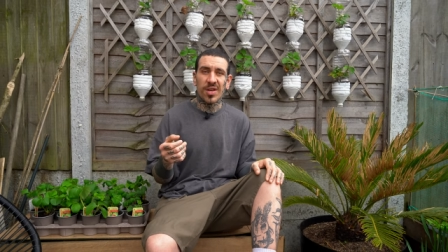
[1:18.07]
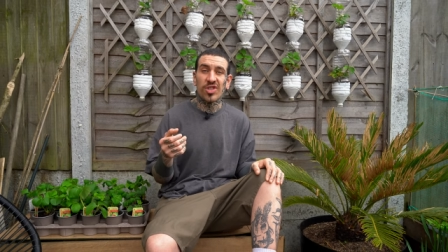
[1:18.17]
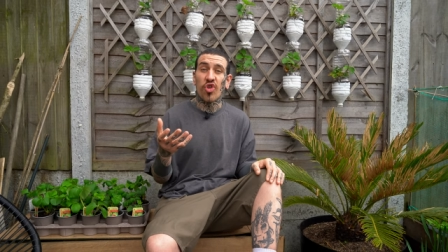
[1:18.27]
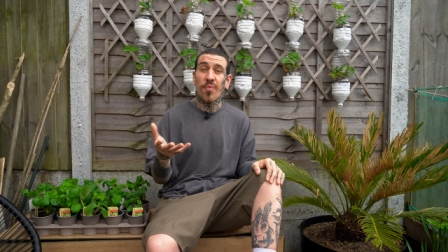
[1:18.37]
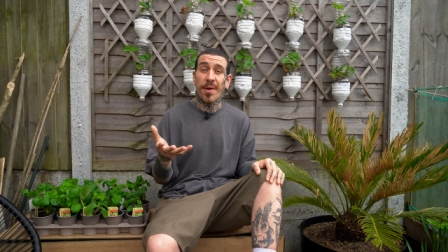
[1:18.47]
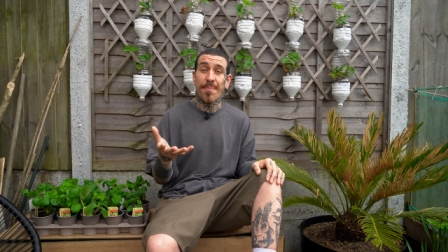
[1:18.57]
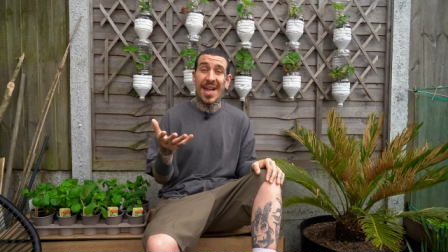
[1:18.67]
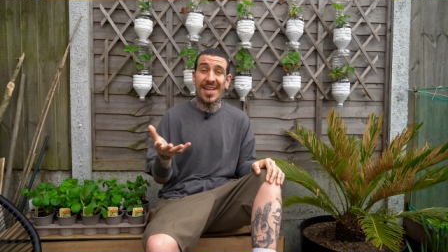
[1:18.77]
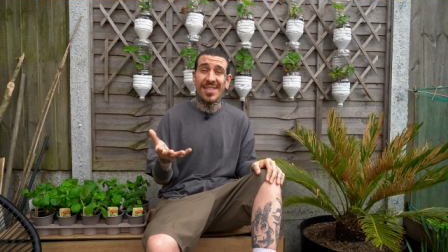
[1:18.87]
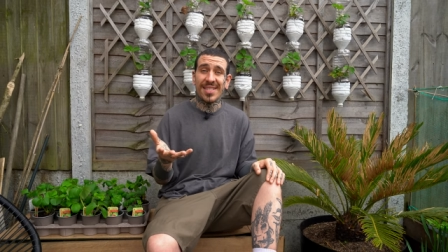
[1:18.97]
Strawberry
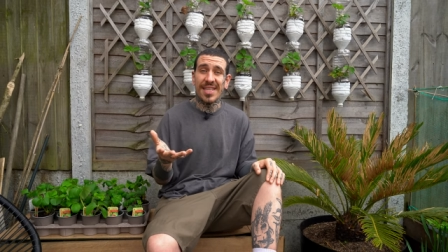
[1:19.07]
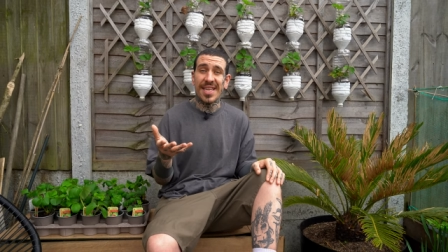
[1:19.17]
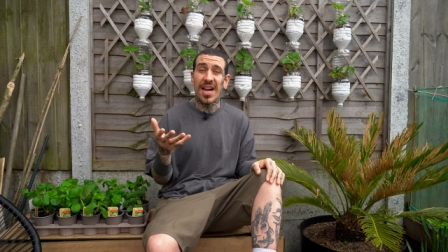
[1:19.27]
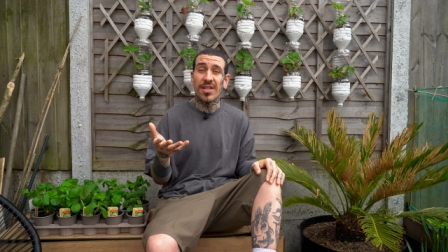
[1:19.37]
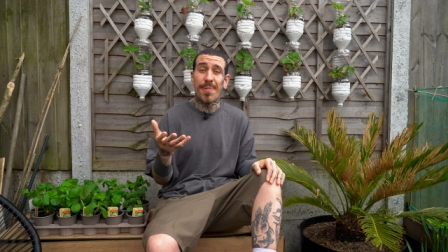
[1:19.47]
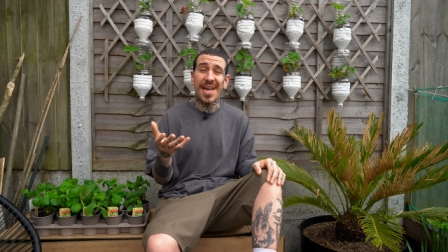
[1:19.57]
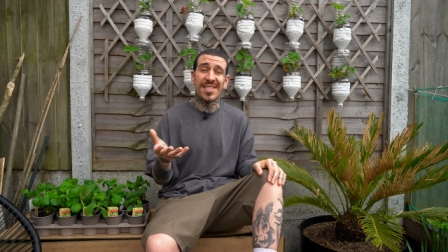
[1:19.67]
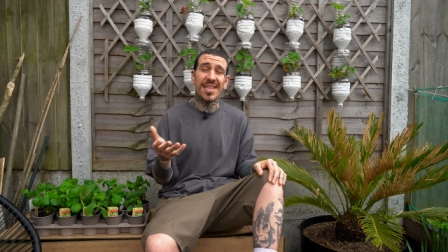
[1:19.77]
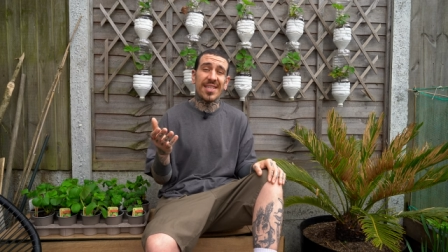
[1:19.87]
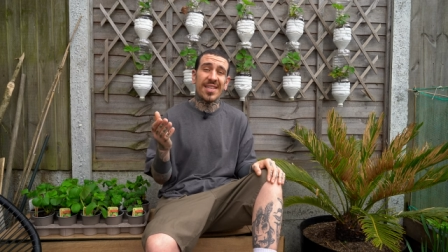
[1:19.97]
plants yield
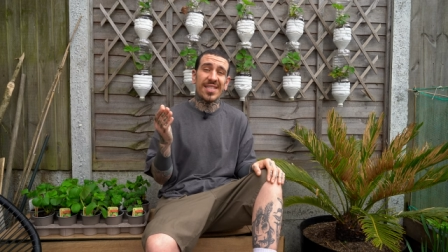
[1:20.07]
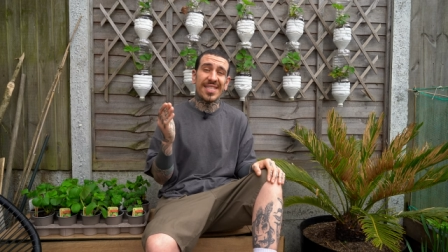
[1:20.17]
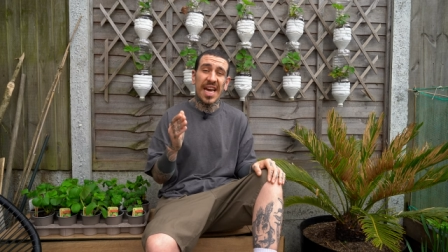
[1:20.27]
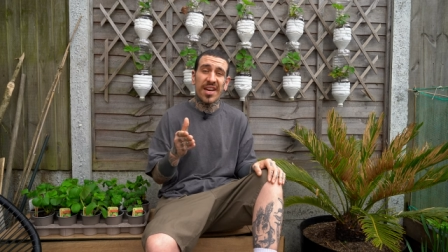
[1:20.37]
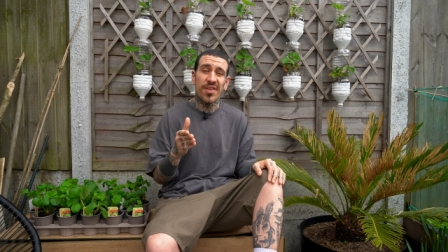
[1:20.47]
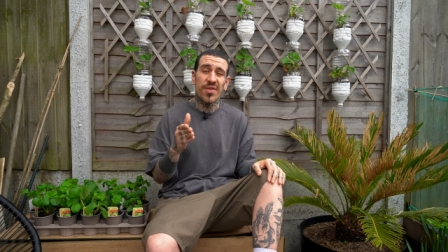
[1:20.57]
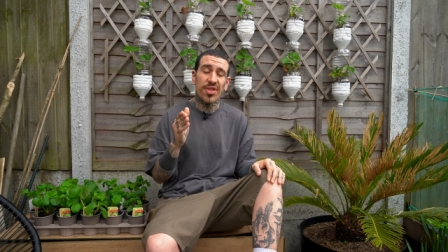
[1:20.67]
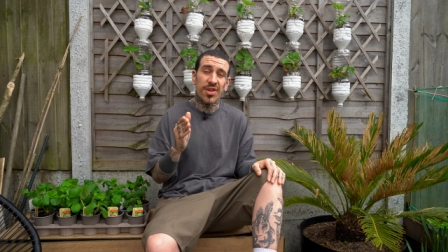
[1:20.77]
best in the second,